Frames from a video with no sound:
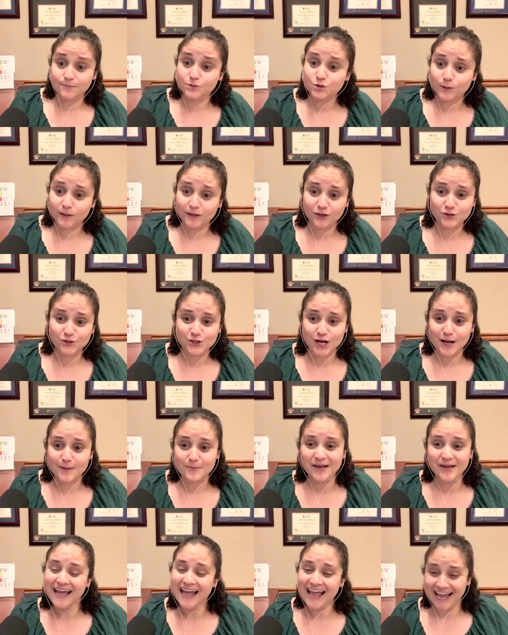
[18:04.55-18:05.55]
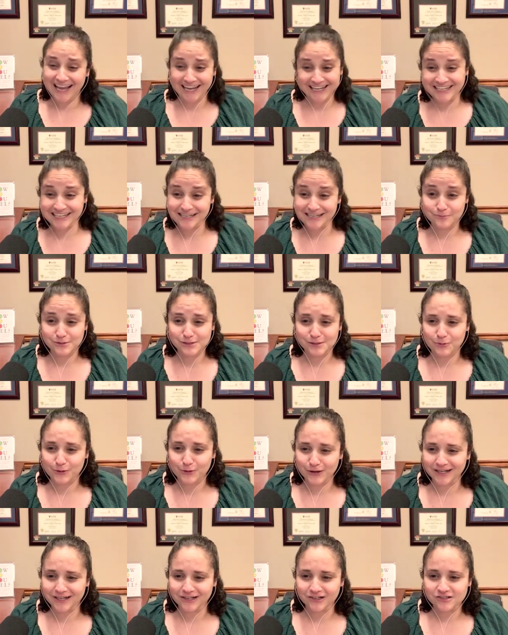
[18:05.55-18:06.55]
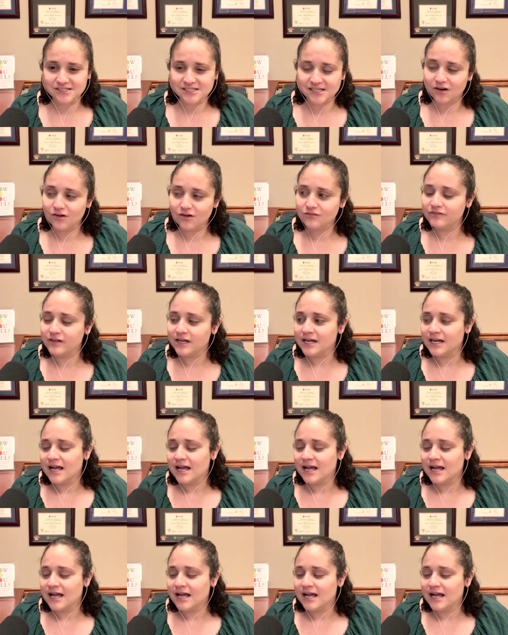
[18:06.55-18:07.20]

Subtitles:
doing your job and keep supporting yourself.